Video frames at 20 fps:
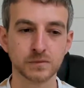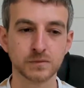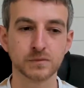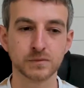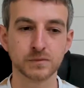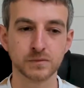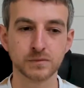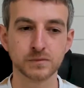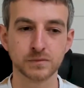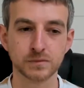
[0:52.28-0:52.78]

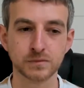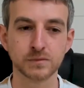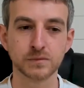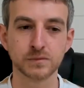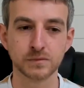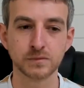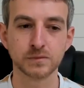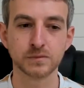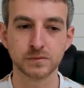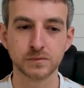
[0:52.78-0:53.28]

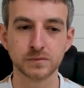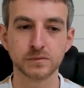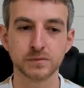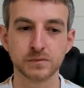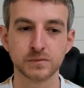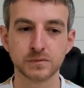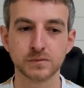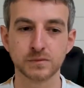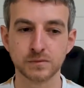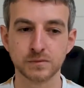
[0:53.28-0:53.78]

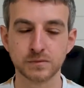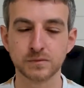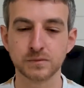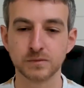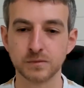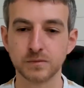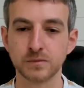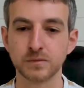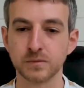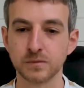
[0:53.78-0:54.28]

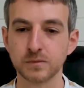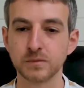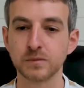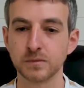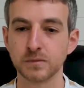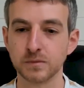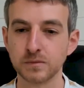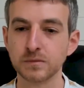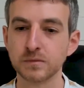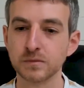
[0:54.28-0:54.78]

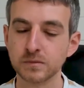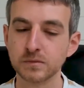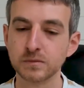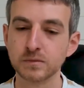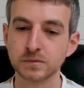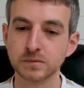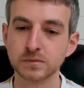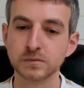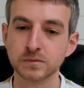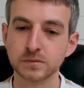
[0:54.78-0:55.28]

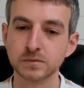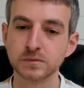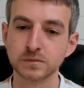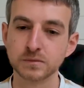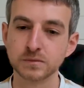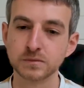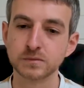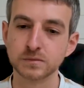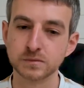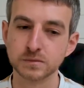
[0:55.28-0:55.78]

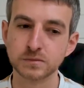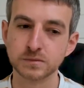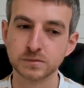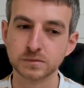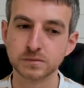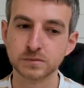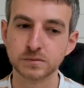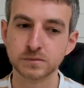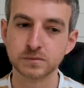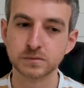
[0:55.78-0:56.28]

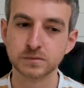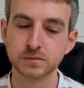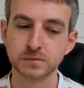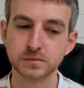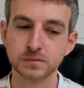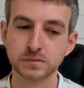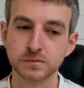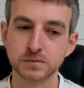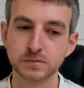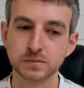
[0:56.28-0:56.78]

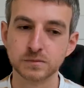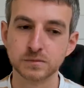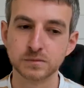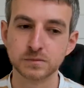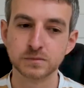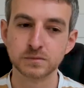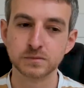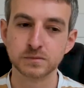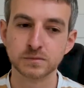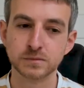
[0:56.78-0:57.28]

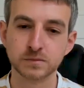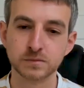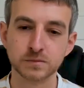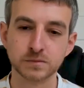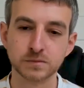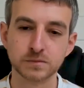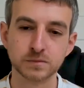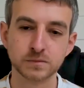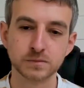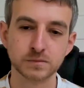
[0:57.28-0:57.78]

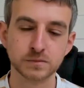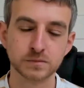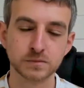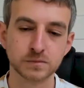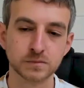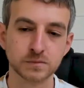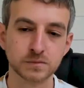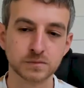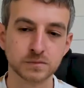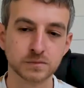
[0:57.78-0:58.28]

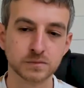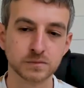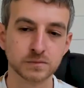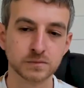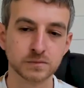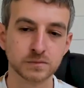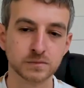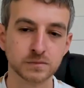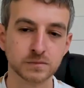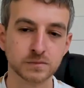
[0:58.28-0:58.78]

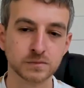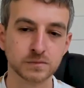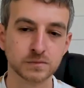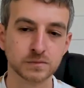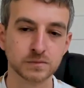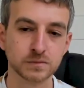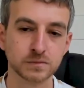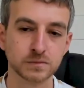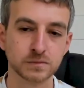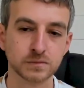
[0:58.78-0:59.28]

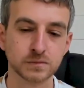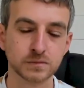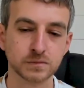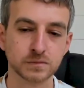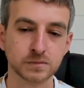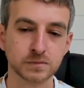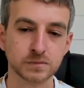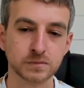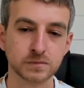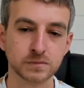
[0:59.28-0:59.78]

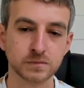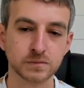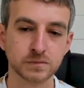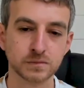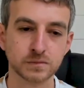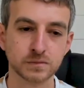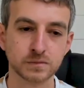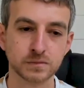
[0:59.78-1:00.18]
[no speech]